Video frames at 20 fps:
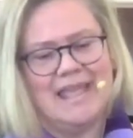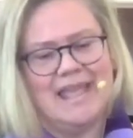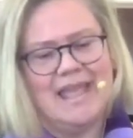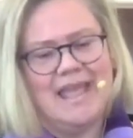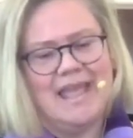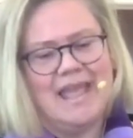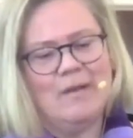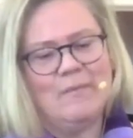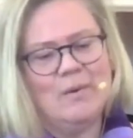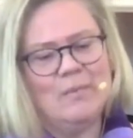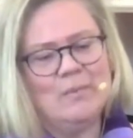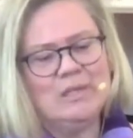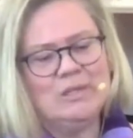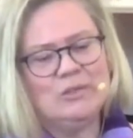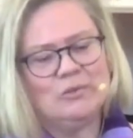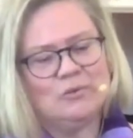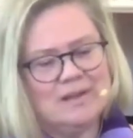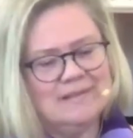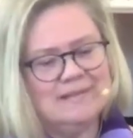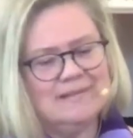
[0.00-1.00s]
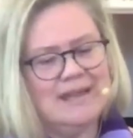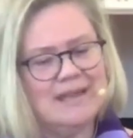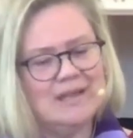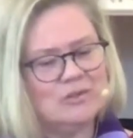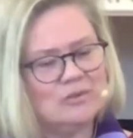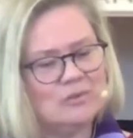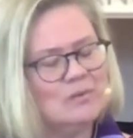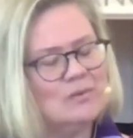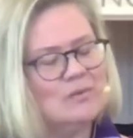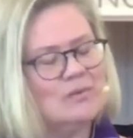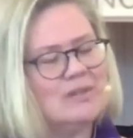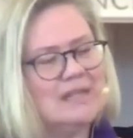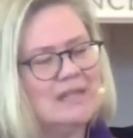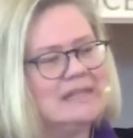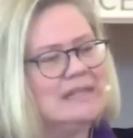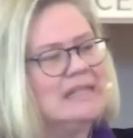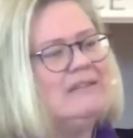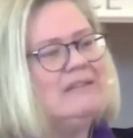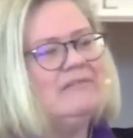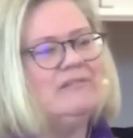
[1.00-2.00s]
And when we trust that truth
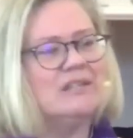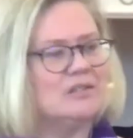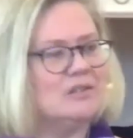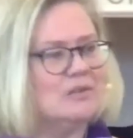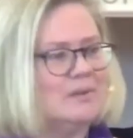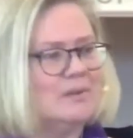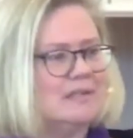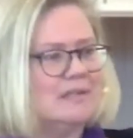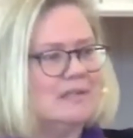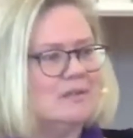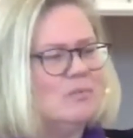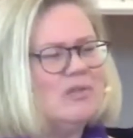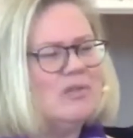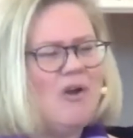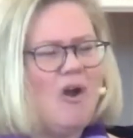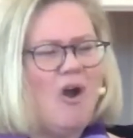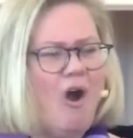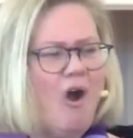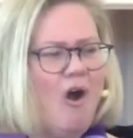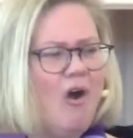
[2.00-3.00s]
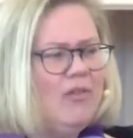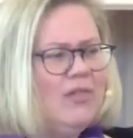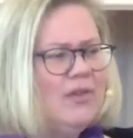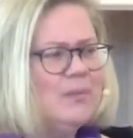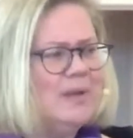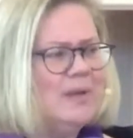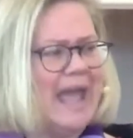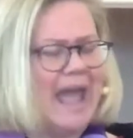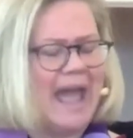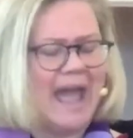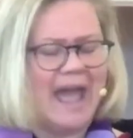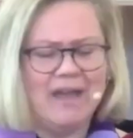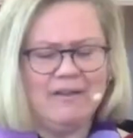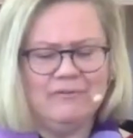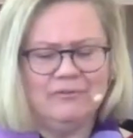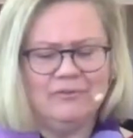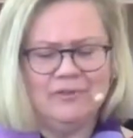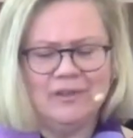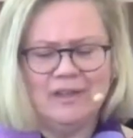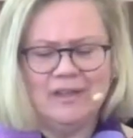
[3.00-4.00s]
and live into it with all that we have,